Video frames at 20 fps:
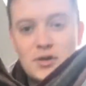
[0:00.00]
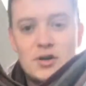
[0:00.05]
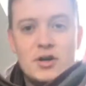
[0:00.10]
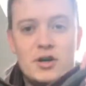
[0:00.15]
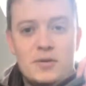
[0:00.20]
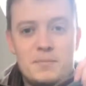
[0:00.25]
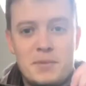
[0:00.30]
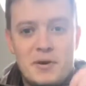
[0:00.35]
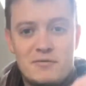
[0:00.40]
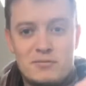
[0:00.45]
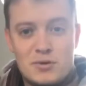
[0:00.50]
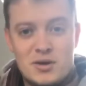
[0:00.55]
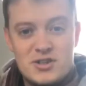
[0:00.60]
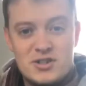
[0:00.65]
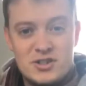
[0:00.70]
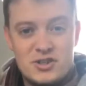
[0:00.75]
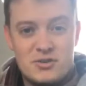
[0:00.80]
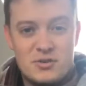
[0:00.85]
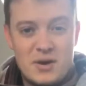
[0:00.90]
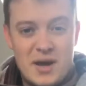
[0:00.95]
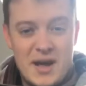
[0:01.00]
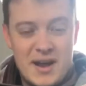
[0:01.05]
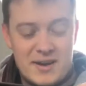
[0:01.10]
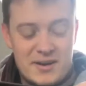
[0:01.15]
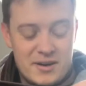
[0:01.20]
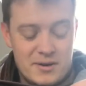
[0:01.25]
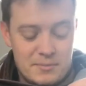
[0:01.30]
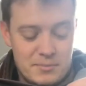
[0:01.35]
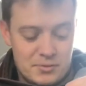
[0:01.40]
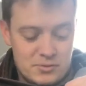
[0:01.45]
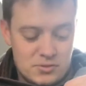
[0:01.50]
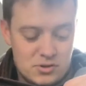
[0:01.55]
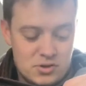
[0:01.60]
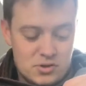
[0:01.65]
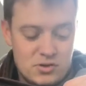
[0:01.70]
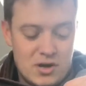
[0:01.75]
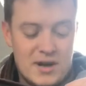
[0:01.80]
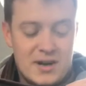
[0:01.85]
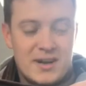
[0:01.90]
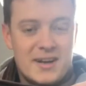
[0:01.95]
the loop, otherwise you'll end up
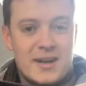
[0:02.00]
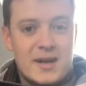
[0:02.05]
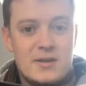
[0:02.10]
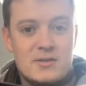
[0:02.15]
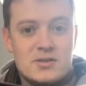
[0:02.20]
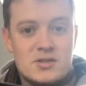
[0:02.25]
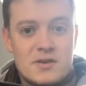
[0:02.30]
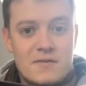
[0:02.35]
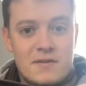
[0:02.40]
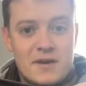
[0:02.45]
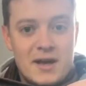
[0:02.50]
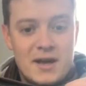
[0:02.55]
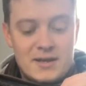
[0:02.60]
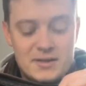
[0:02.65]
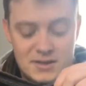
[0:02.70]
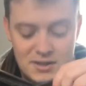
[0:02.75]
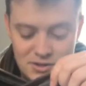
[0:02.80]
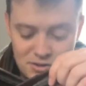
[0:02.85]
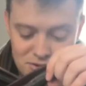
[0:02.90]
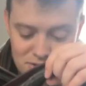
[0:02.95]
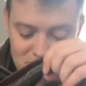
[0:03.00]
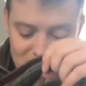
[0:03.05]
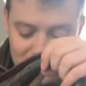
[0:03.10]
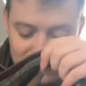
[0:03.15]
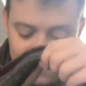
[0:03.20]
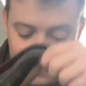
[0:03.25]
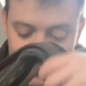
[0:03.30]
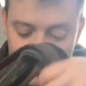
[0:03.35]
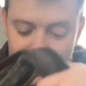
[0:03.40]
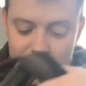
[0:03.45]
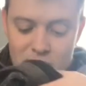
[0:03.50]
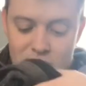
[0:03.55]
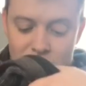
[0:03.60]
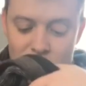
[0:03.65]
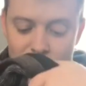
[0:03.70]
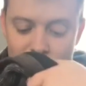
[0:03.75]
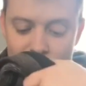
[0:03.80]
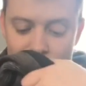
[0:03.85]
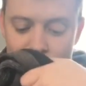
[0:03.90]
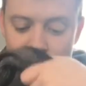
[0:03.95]
strangling and suffocating yourself.
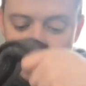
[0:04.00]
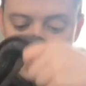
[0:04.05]
You're going to go